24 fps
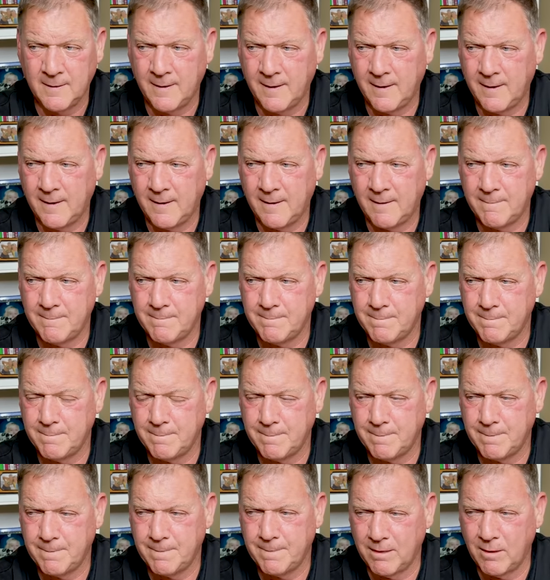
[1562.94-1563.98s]
Um,
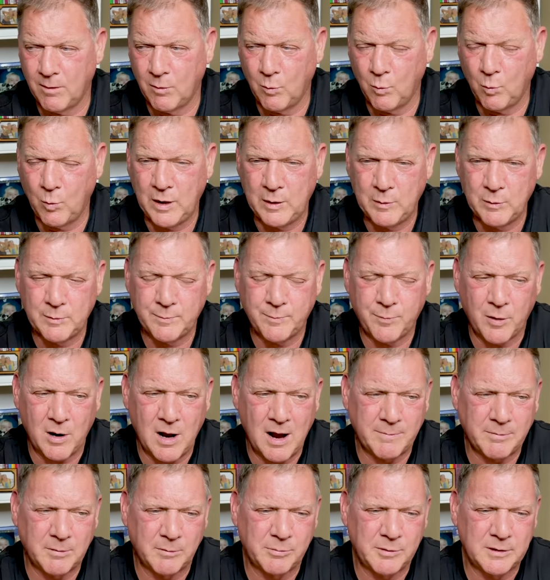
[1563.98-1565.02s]
we would
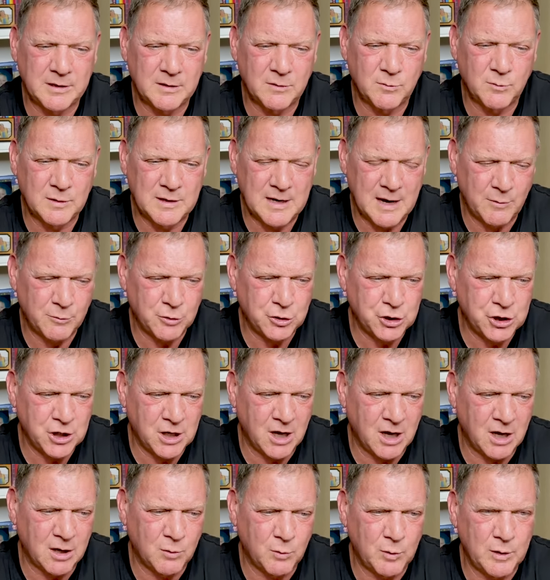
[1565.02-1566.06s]
probably, when I was
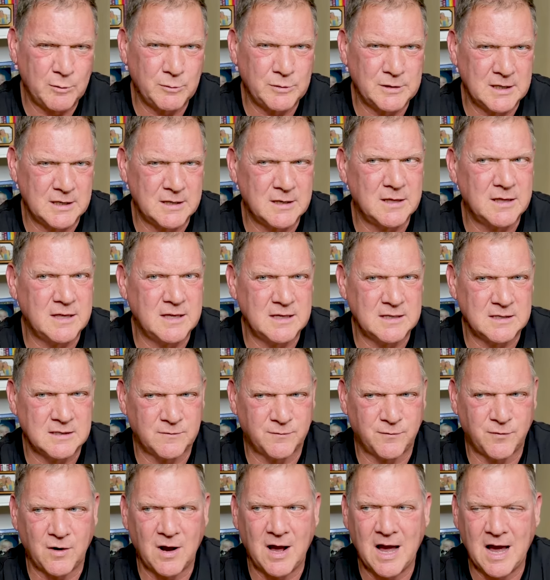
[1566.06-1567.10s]
young, we did this
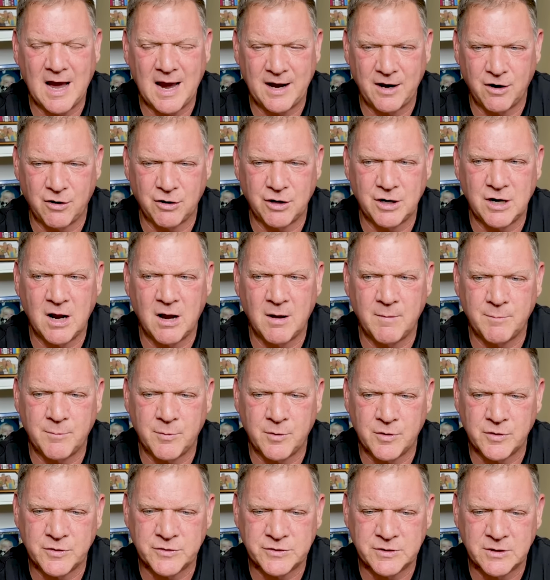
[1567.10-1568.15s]
for higher
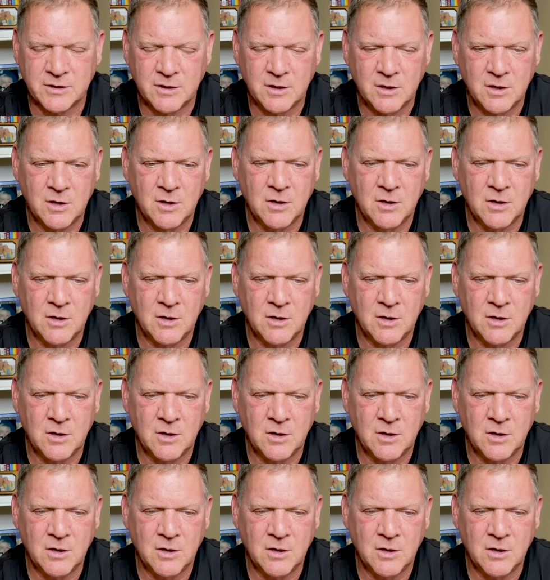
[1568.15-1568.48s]
numbers